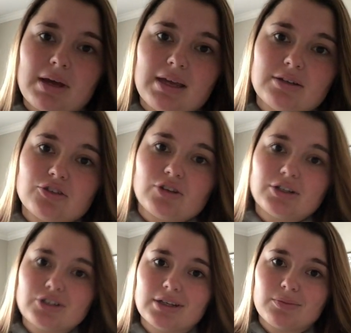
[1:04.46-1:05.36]
my
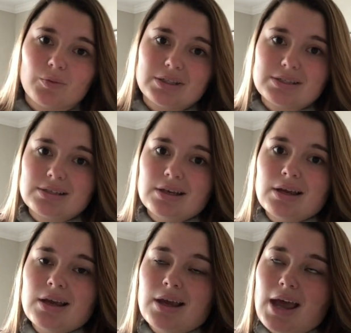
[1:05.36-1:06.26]
instruction once
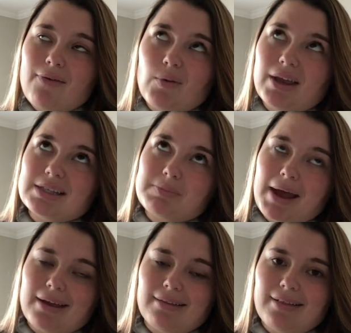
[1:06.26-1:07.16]
everyone gets
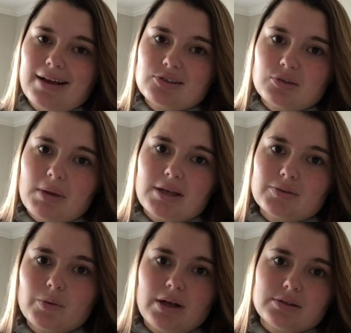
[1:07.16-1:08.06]
back in the classroom as
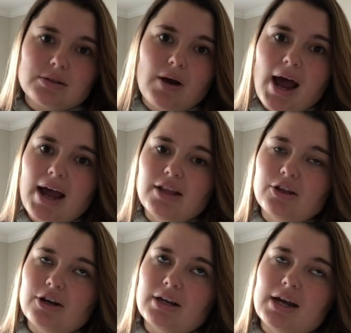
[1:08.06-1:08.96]
well. So I
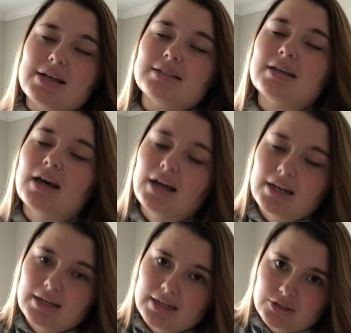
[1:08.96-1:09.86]
learned a
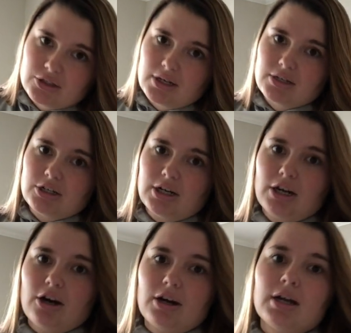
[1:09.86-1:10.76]
ton yesterday
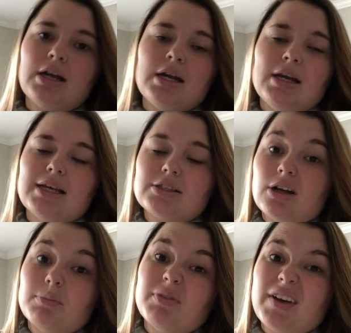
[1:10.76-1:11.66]
during our, it's
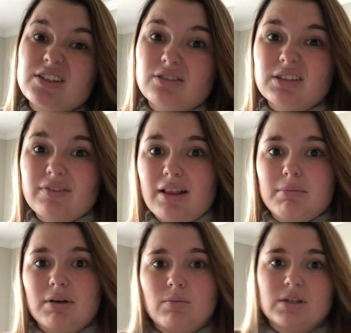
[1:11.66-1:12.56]
called professional
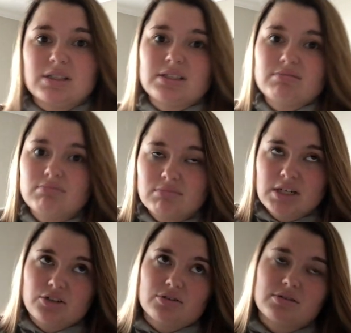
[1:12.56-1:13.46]
development when
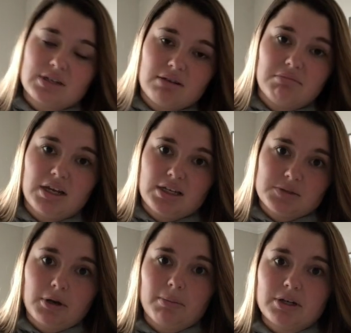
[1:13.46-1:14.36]
teachers sit in meetings
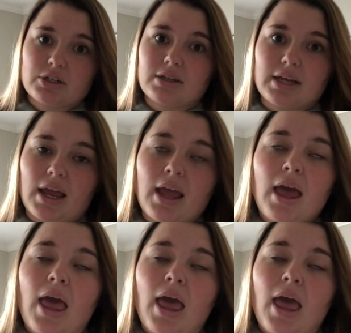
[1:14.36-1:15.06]
pretty much all day.